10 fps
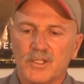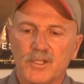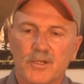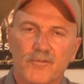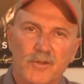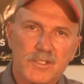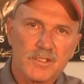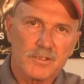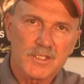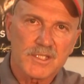
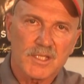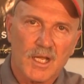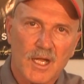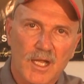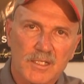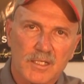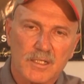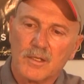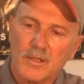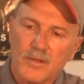universal slot
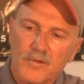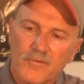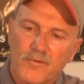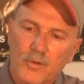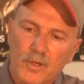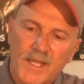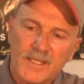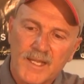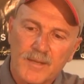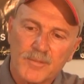for
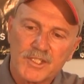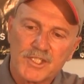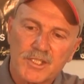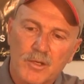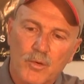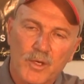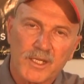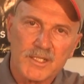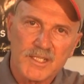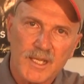a damaged
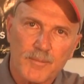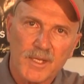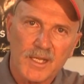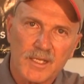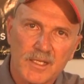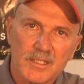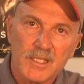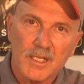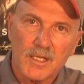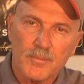or contaminated
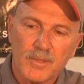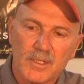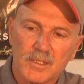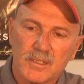tip,